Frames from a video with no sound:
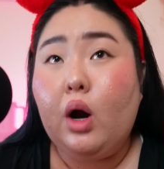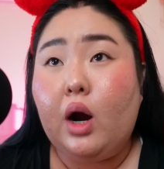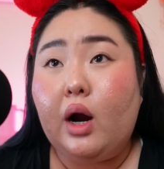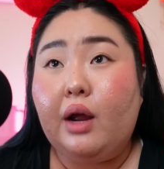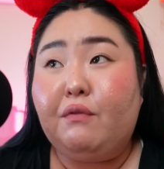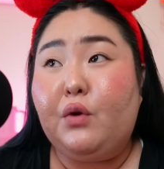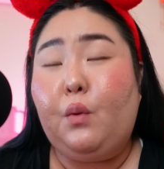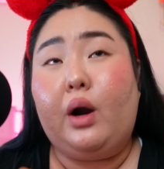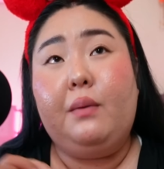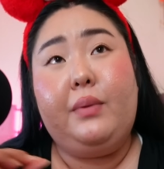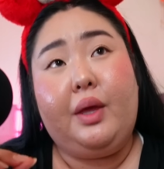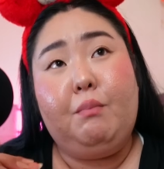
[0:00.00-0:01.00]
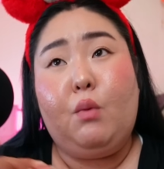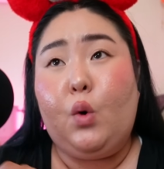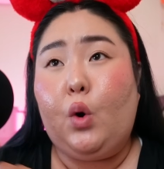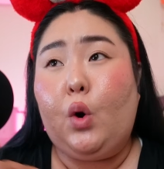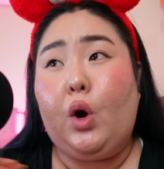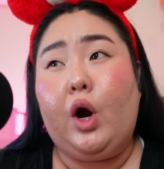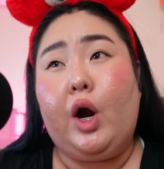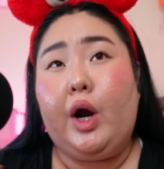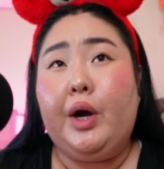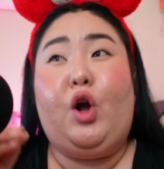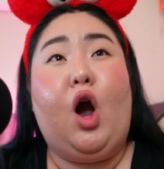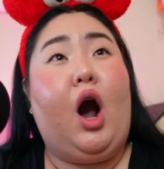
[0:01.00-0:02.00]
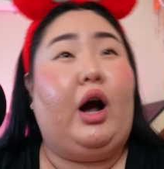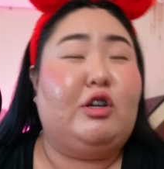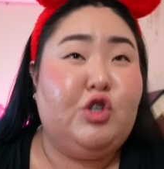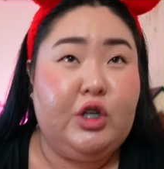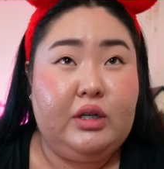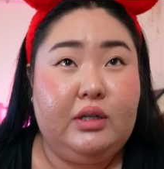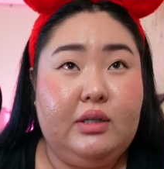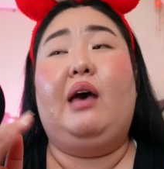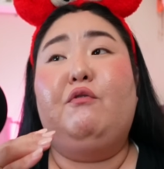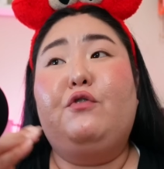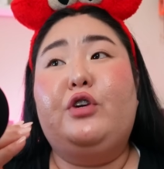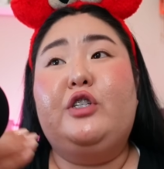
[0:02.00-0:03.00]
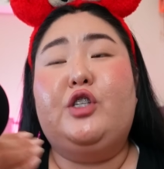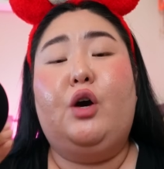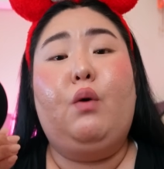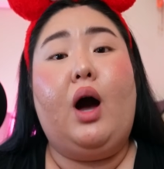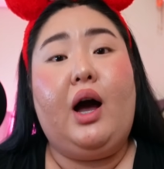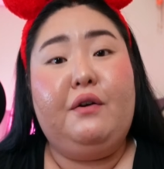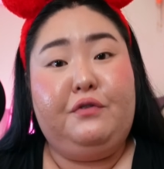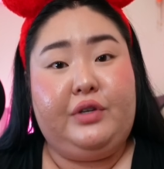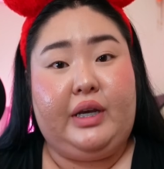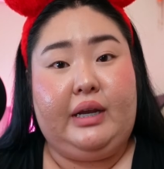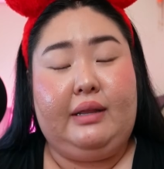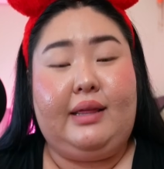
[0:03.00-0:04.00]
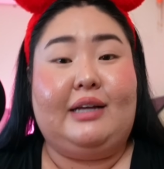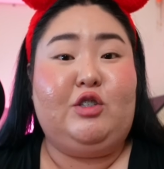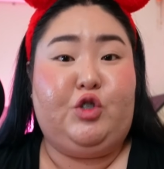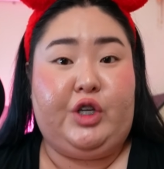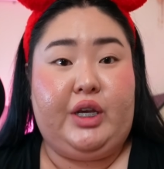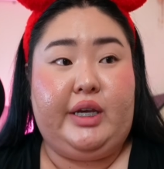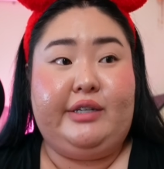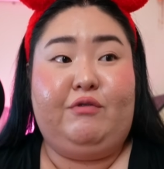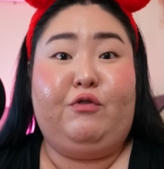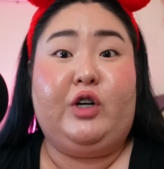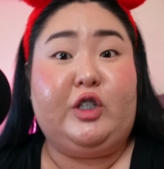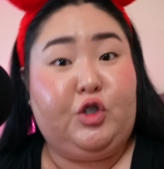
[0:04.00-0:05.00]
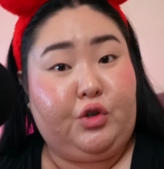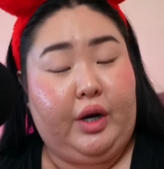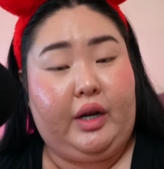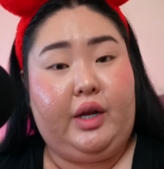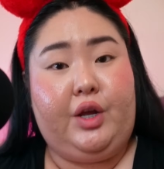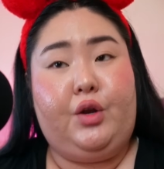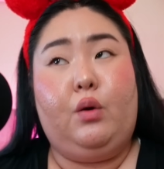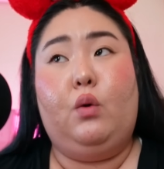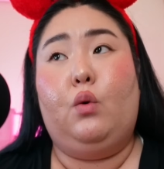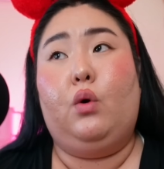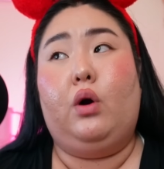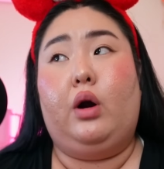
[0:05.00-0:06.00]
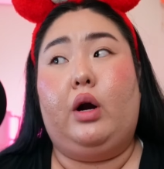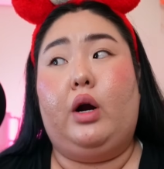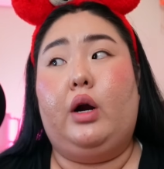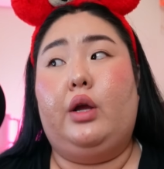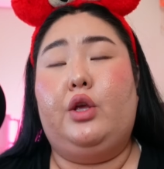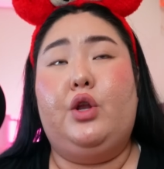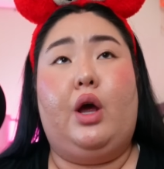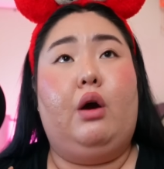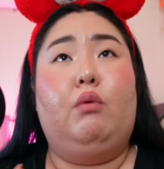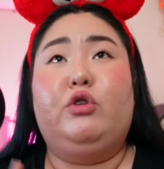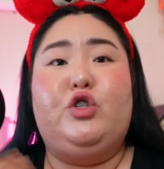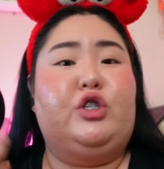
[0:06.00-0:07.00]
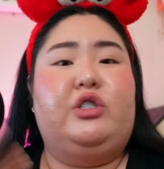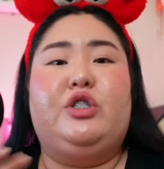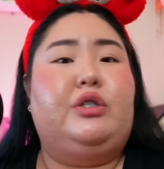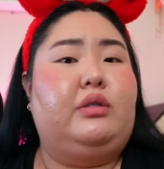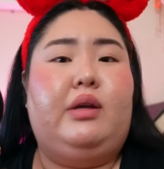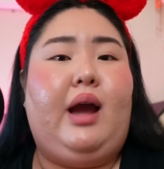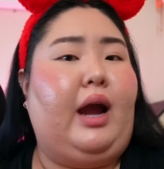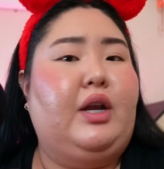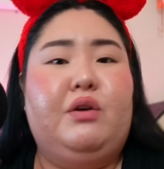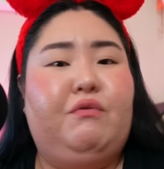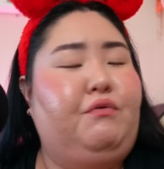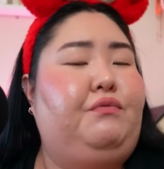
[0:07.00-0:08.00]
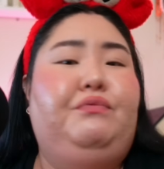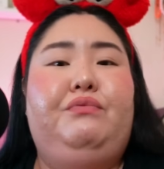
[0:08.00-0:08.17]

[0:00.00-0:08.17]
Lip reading: Or if you want to be more cautious, every so often that she is frustrated or, you know, she's just kind of